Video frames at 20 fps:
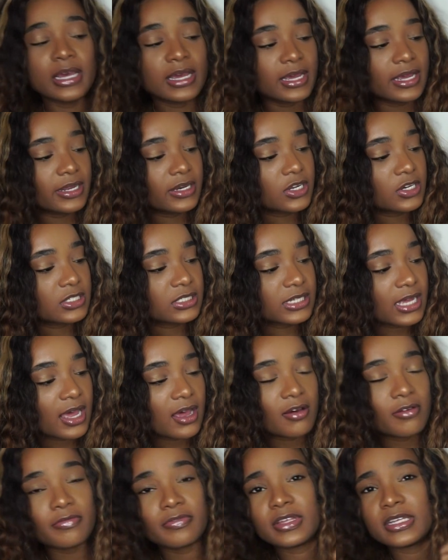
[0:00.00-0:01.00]
It does
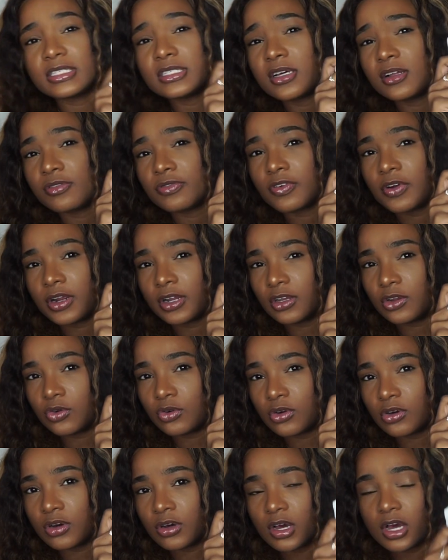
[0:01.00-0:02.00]
have the Telfar
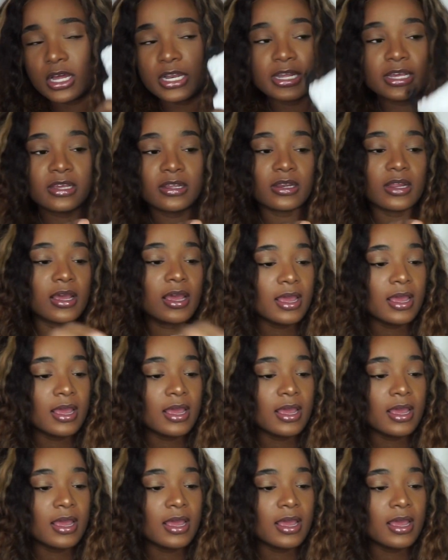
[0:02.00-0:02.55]
logo on it,